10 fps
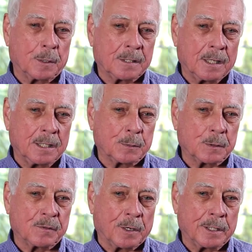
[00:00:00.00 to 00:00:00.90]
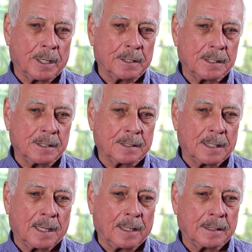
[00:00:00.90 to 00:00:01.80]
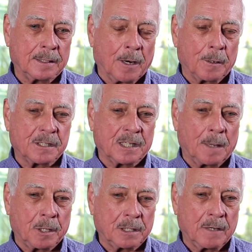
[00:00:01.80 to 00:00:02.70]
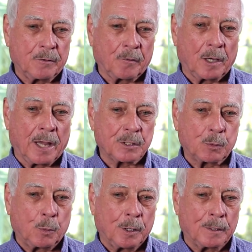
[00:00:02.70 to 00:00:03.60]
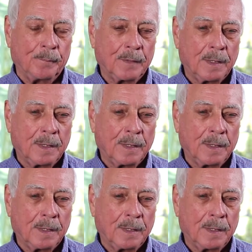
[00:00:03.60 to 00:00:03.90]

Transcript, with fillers: Chris Hayes was very nice. He said, I, Garrison, I'm going to give you the last word.